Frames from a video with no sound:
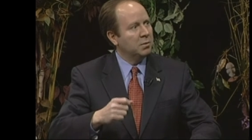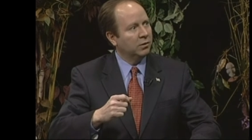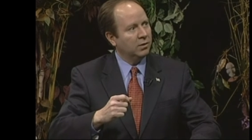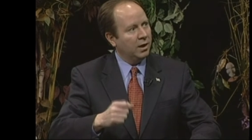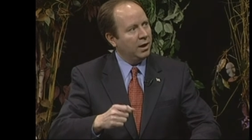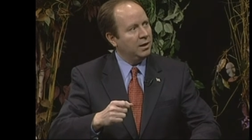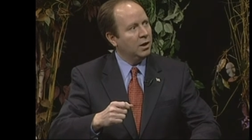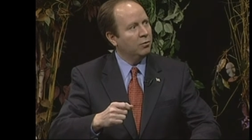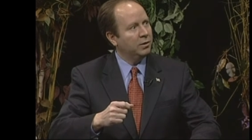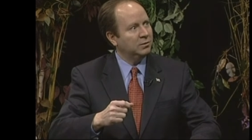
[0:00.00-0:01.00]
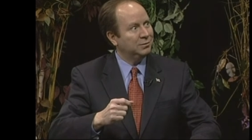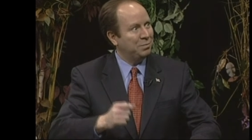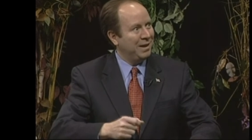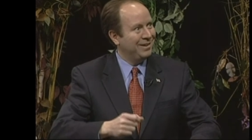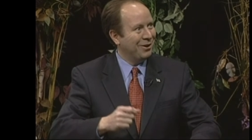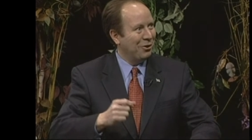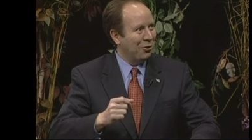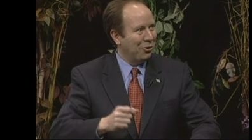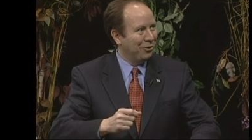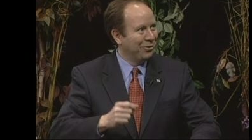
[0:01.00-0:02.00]
because I know if I spend
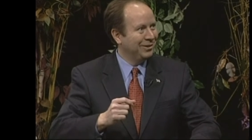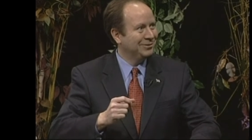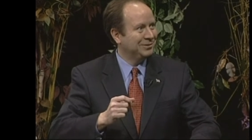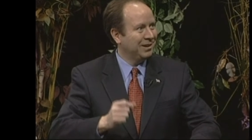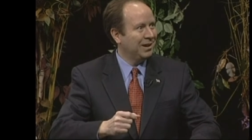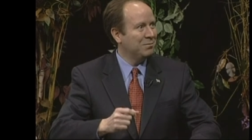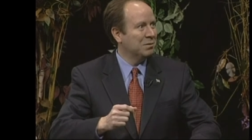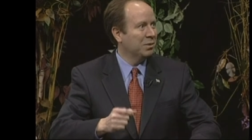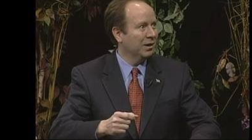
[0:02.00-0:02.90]
all this time in